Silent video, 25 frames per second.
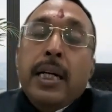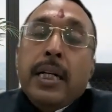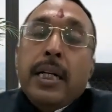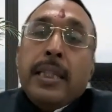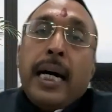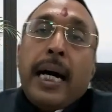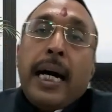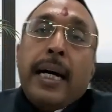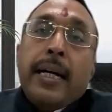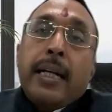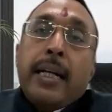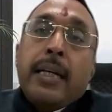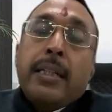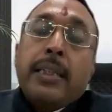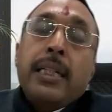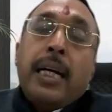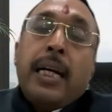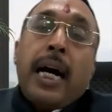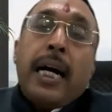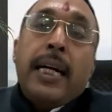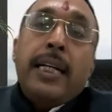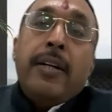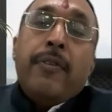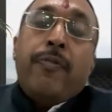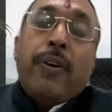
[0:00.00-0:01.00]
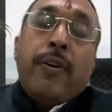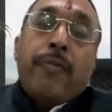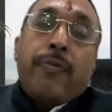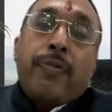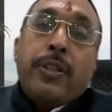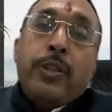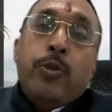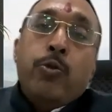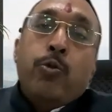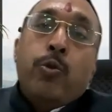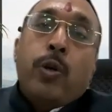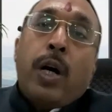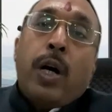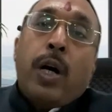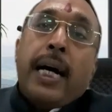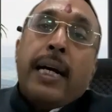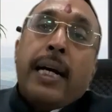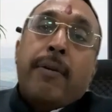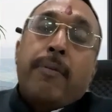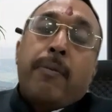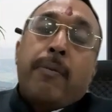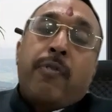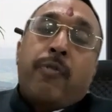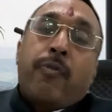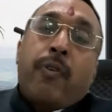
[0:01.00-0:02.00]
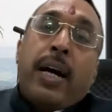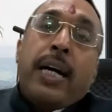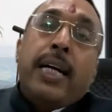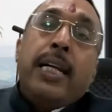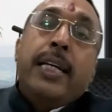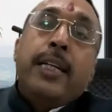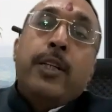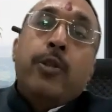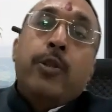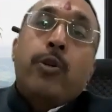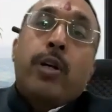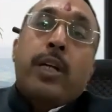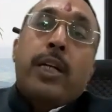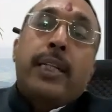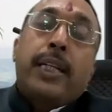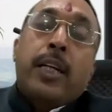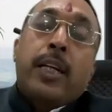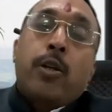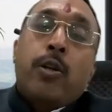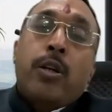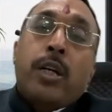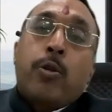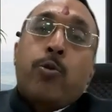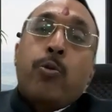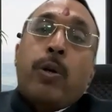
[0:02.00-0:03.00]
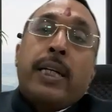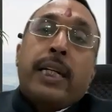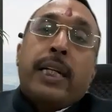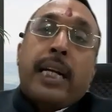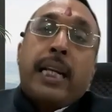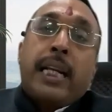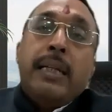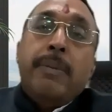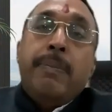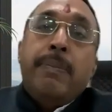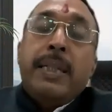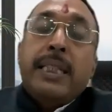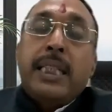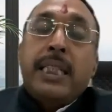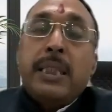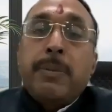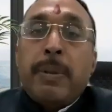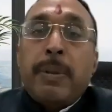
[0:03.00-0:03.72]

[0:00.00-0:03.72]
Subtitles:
that the IFF, you are filing your return on a quarterly basis,